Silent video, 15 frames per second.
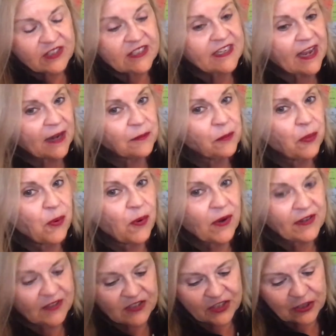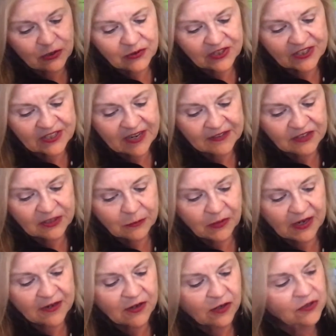10.2
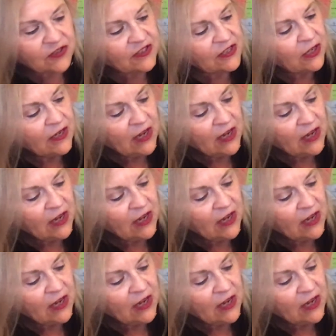centimeters